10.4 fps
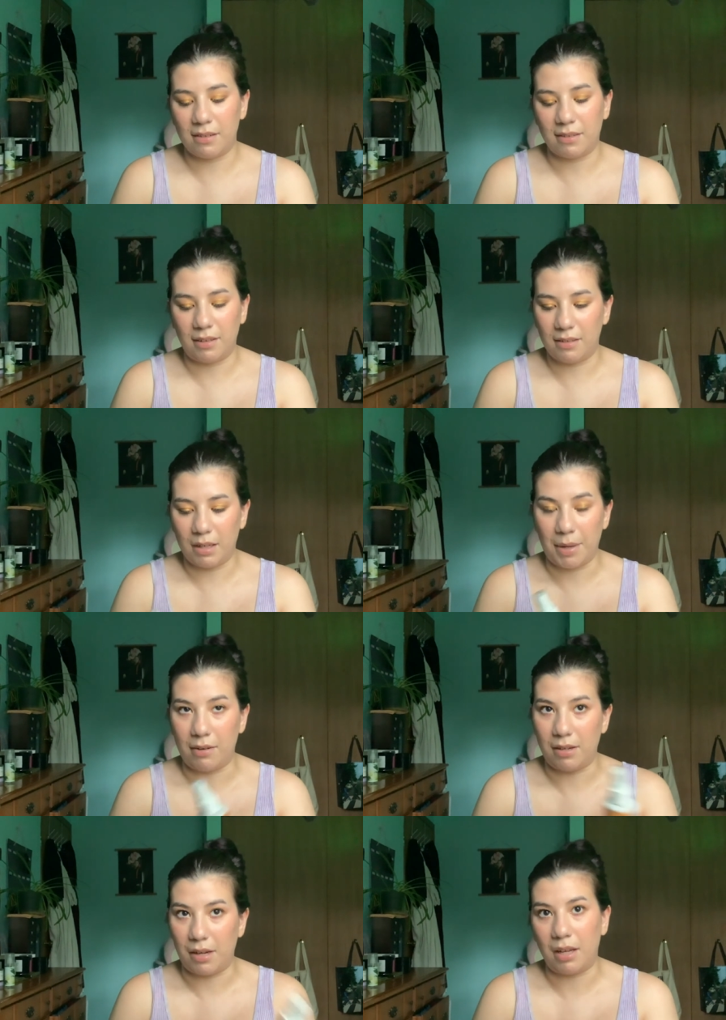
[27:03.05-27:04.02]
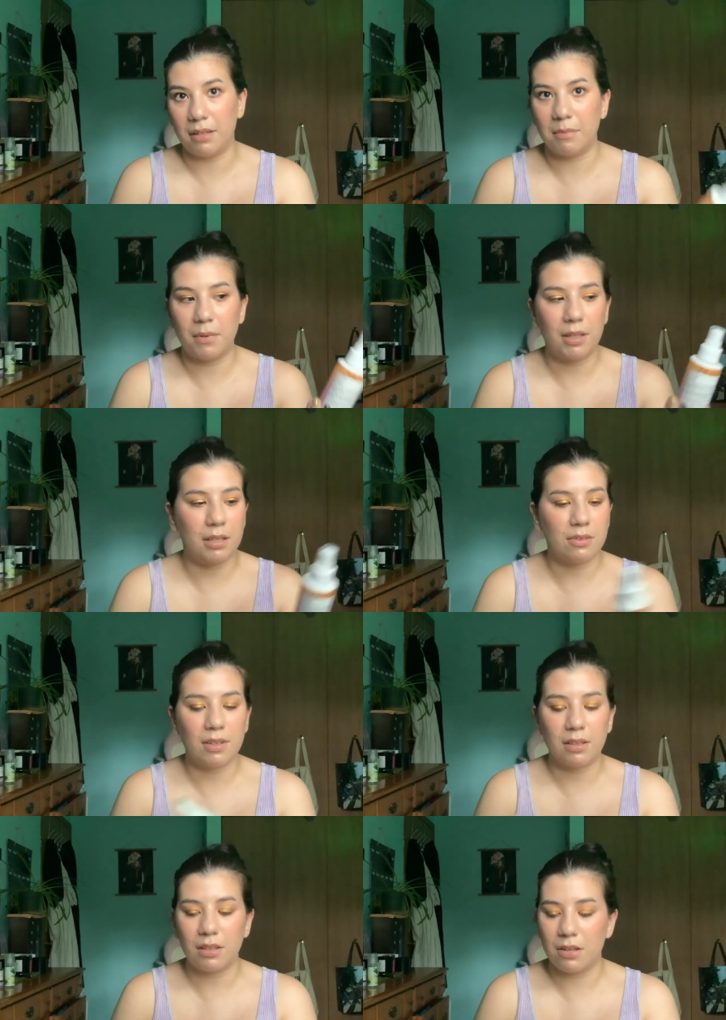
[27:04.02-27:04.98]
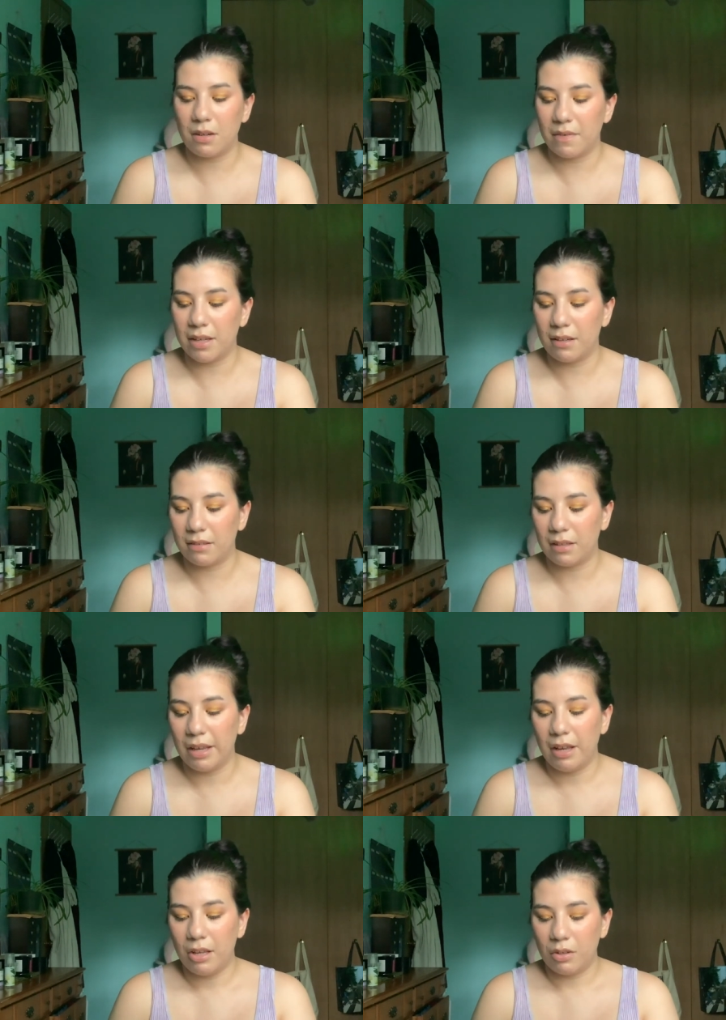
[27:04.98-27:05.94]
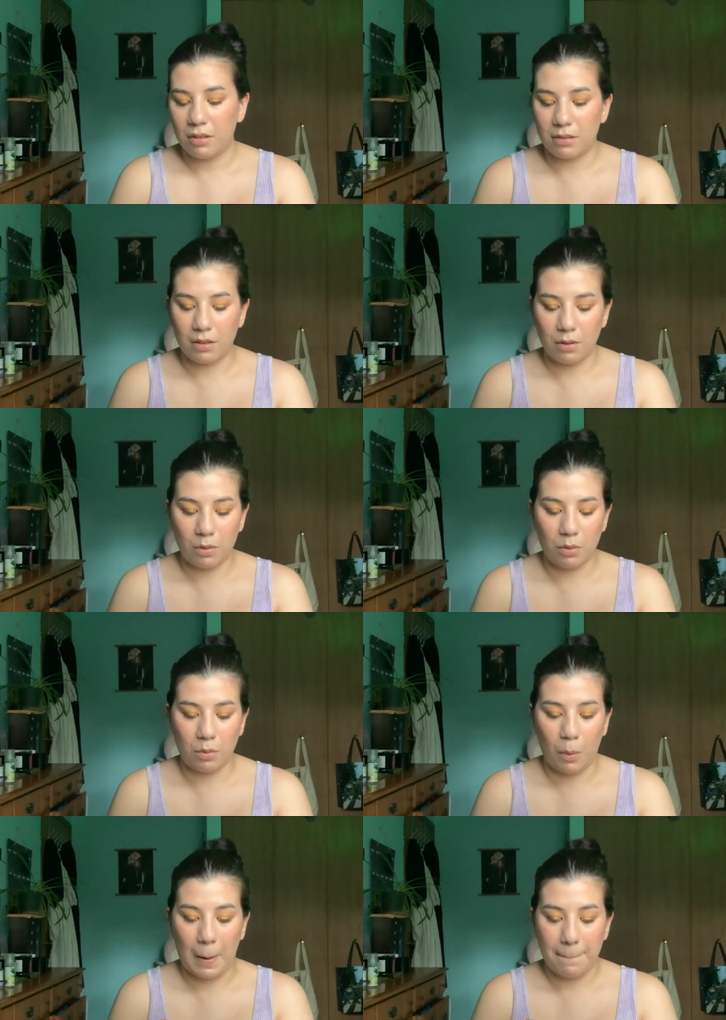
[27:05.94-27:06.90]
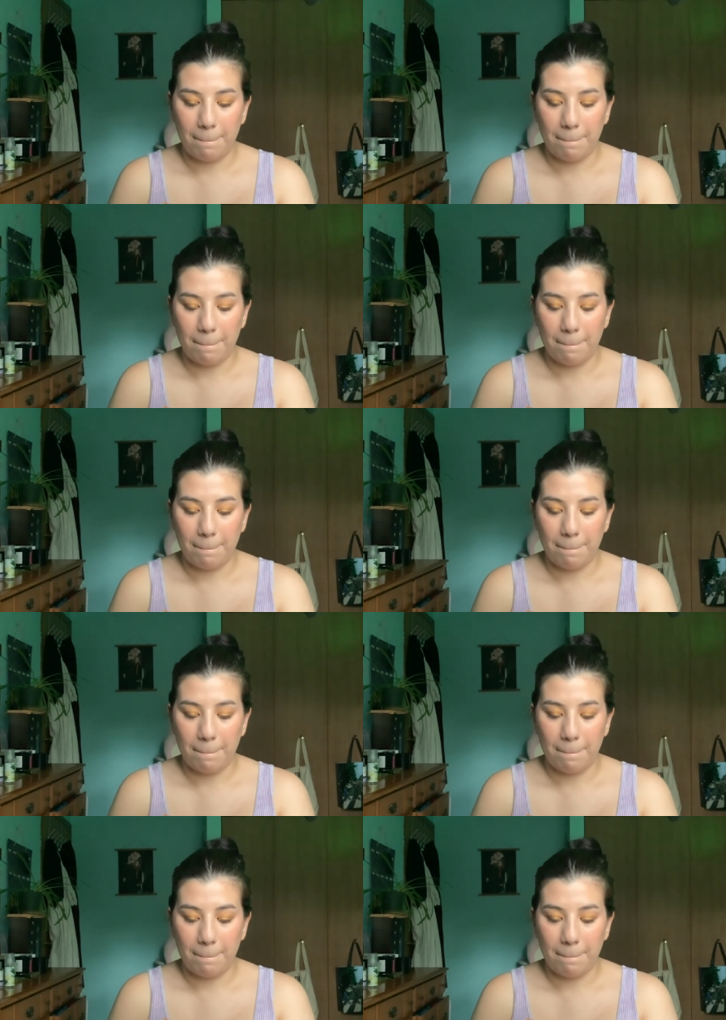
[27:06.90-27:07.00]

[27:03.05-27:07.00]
say anything about not spraying it directly on your face, so